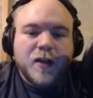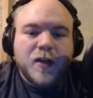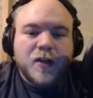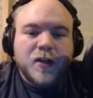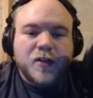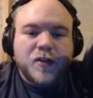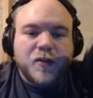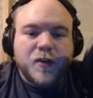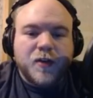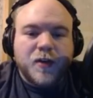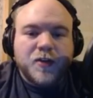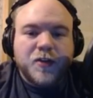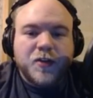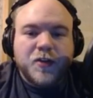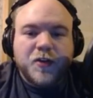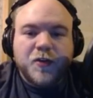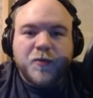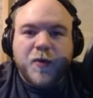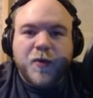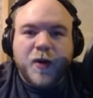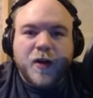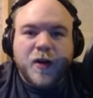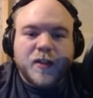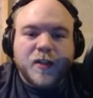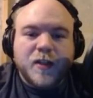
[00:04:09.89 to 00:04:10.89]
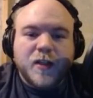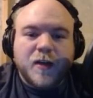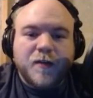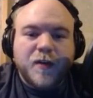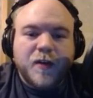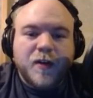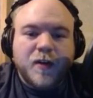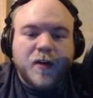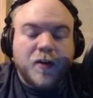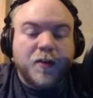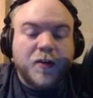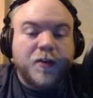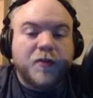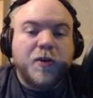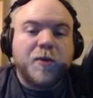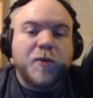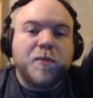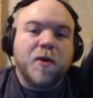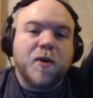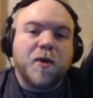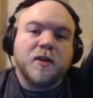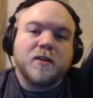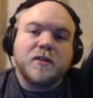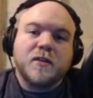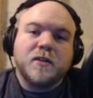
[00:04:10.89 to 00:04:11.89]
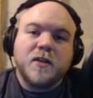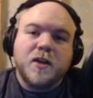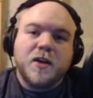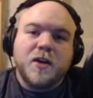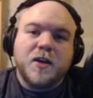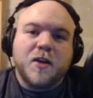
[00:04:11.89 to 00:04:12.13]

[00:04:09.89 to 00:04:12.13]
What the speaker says: So there's 2 parts of it, or 3 parts.